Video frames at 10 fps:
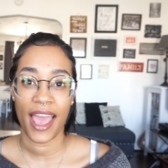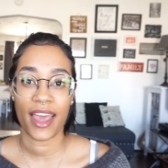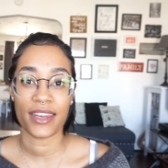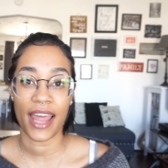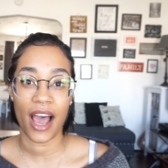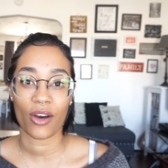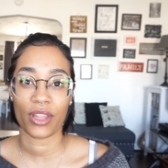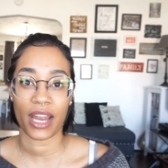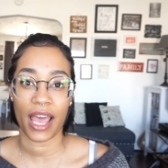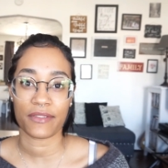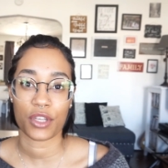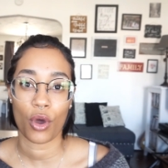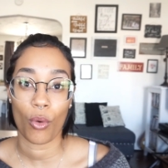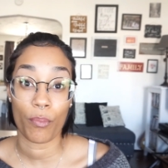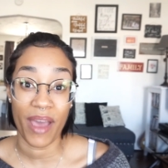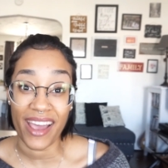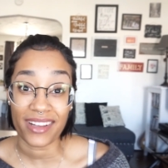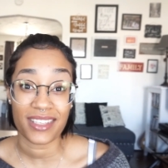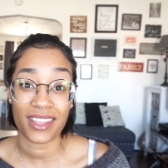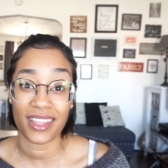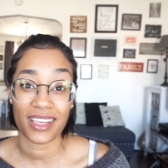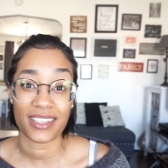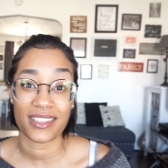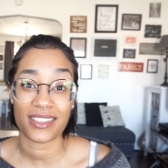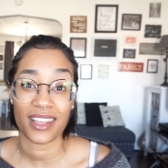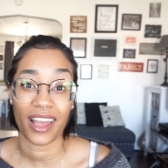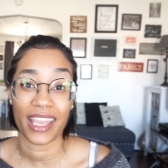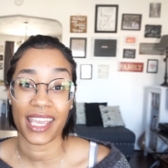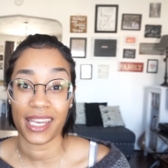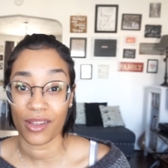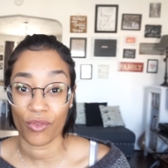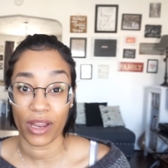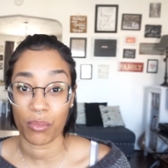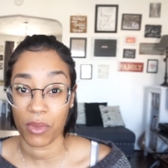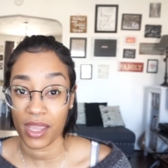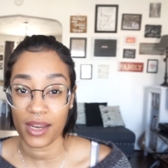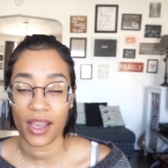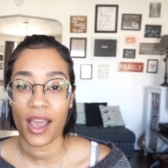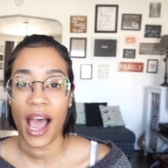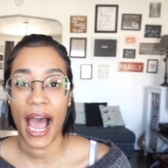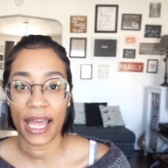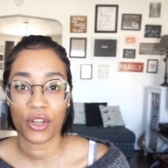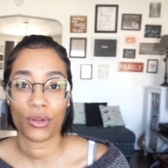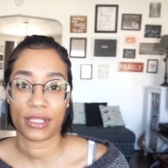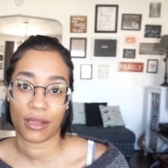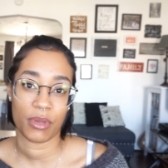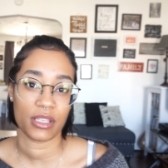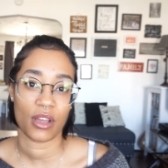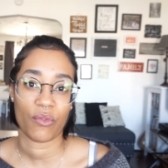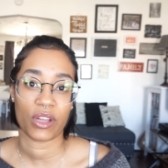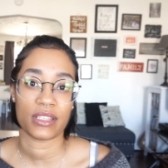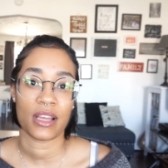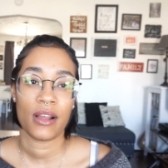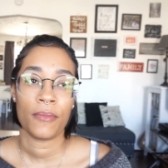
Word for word: And now that I had to go back to this, like, eating red meat, I noticed a big difference.